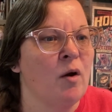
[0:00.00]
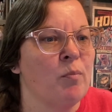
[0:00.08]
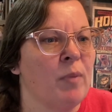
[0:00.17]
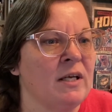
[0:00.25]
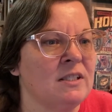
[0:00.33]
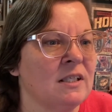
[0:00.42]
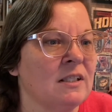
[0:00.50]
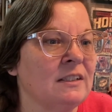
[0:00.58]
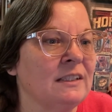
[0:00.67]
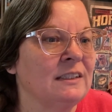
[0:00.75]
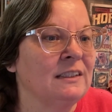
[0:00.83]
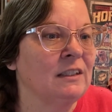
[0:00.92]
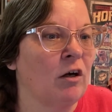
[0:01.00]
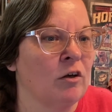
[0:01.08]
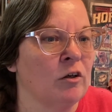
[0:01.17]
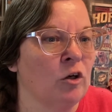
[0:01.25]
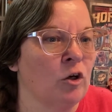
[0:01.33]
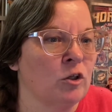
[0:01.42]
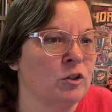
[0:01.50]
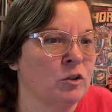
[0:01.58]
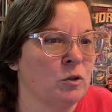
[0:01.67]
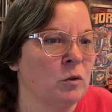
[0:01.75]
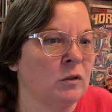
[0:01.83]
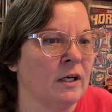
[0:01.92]
Bicyclists are encouraged
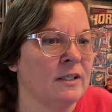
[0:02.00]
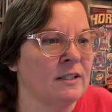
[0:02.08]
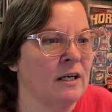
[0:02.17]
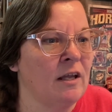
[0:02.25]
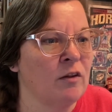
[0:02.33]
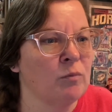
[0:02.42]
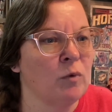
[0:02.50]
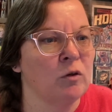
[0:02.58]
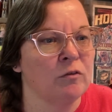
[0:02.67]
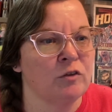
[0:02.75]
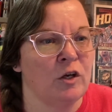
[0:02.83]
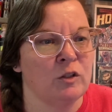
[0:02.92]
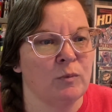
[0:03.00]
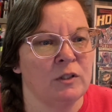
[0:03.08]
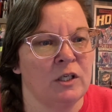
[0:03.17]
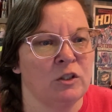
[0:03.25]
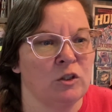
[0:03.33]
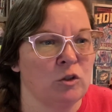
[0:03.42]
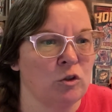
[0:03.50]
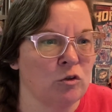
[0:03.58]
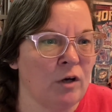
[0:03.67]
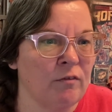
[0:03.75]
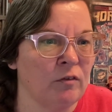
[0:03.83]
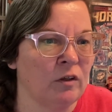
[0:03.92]
to utilize another mode of transportation to
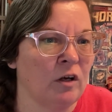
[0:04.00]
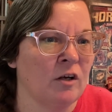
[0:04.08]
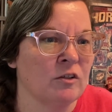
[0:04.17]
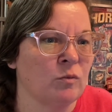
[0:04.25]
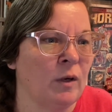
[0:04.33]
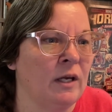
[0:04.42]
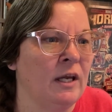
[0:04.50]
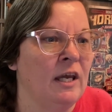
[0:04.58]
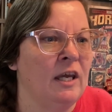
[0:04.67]
travel the causeway,